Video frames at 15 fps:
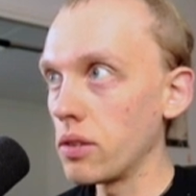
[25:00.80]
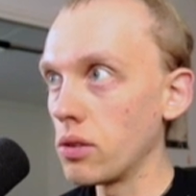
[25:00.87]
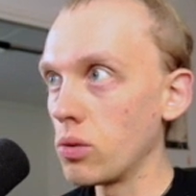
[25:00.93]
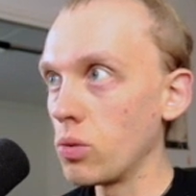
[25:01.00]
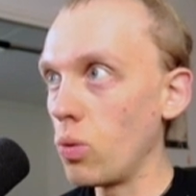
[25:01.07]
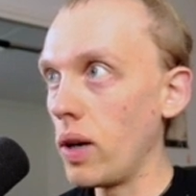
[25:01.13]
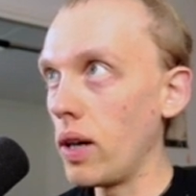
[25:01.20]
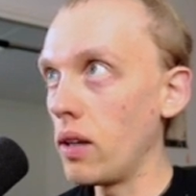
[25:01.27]

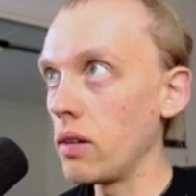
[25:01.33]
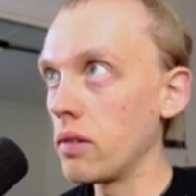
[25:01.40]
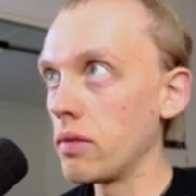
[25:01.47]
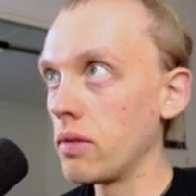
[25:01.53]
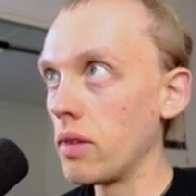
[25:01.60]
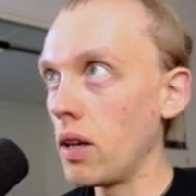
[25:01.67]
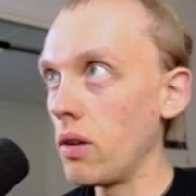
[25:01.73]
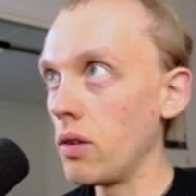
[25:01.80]
as well,
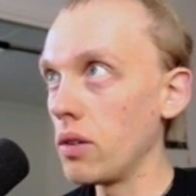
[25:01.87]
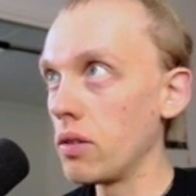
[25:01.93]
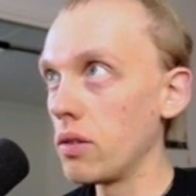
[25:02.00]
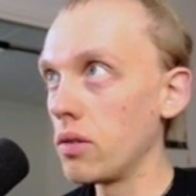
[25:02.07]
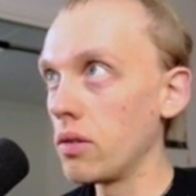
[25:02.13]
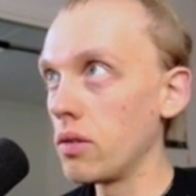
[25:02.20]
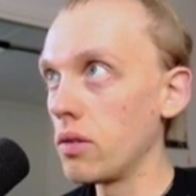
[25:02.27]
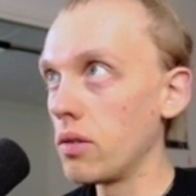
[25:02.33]

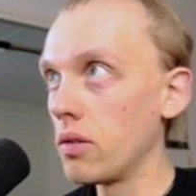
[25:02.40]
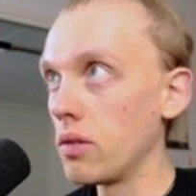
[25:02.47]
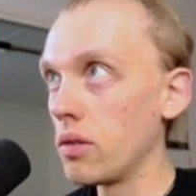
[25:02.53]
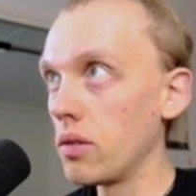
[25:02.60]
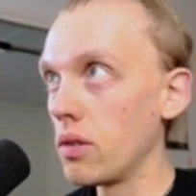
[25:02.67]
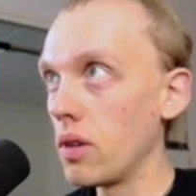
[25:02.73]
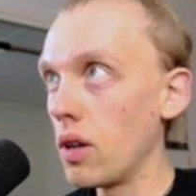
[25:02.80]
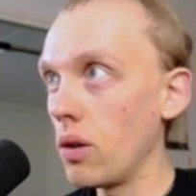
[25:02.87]

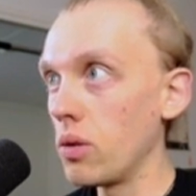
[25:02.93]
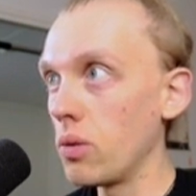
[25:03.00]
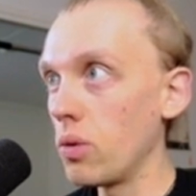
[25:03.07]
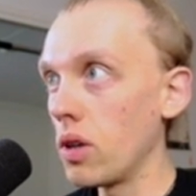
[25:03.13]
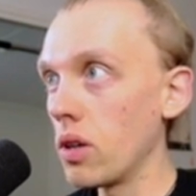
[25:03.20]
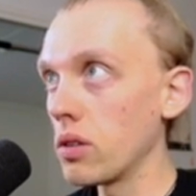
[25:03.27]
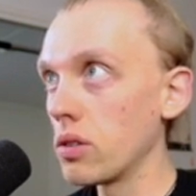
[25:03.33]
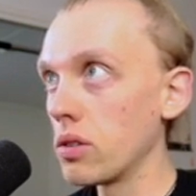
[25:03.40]
how it
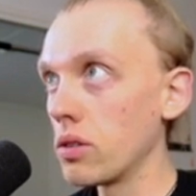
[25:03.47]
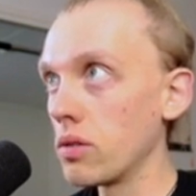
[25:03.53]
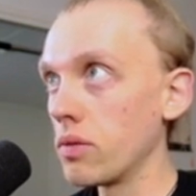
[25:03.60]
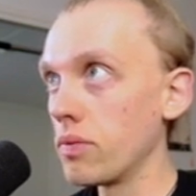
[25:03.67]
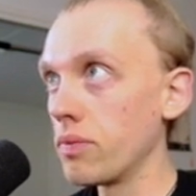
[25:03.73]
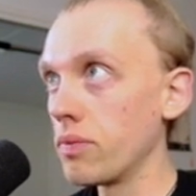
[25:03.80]
works.